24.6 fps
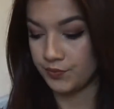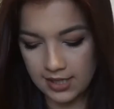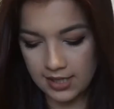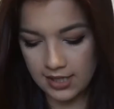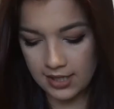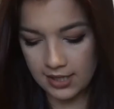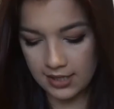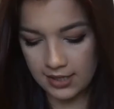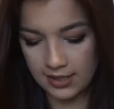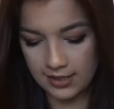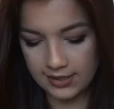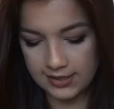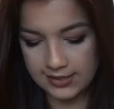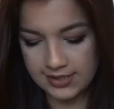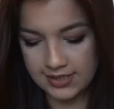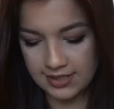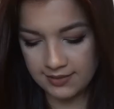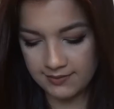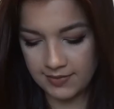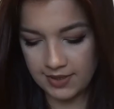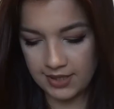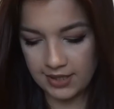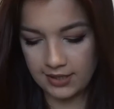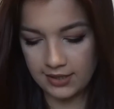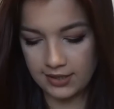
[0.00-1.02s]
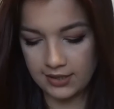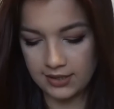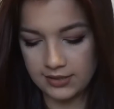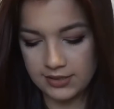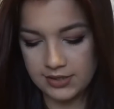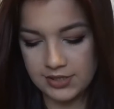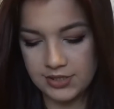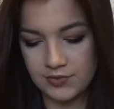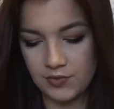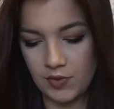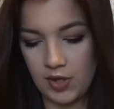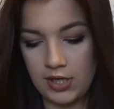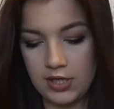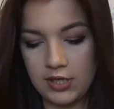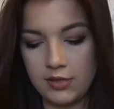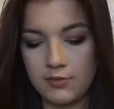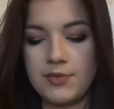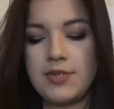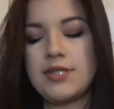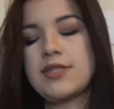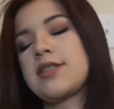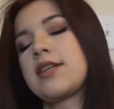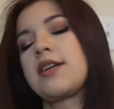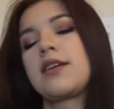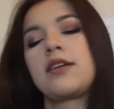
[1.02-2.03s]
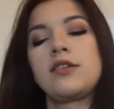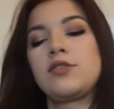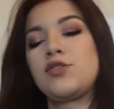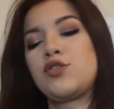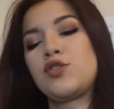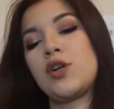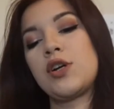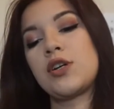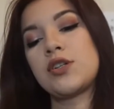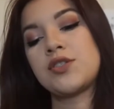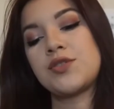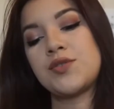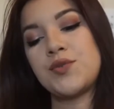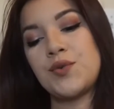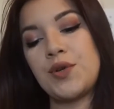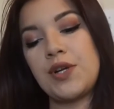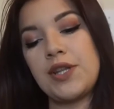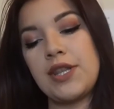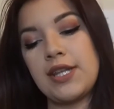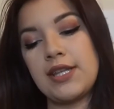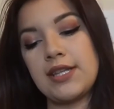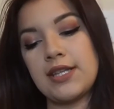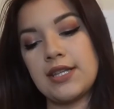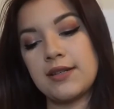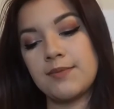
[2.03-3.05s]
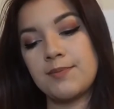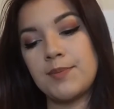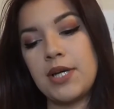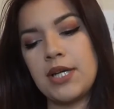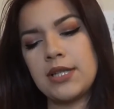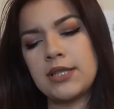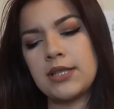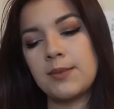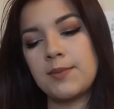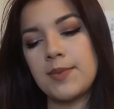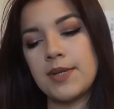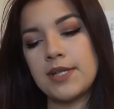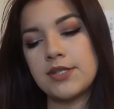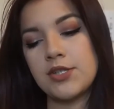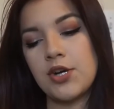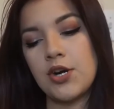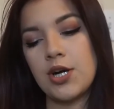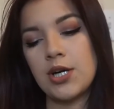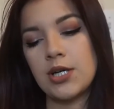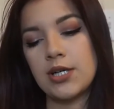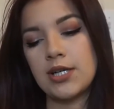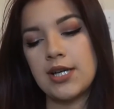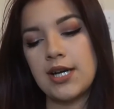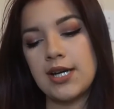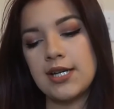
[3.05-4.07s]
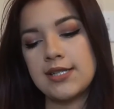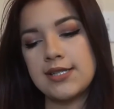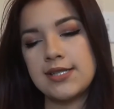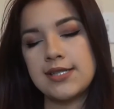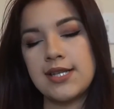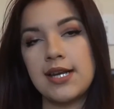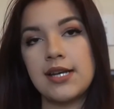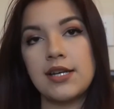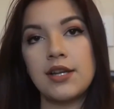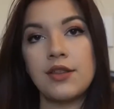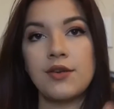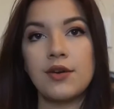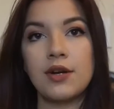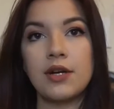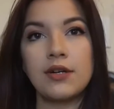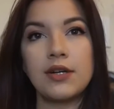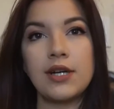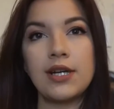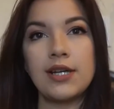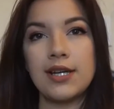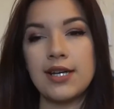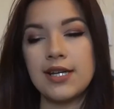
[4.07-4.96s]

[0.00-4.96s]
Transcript: Uh, it's something just random. It's like a drugstore thing that I picked up at Target. I decided to throw it in.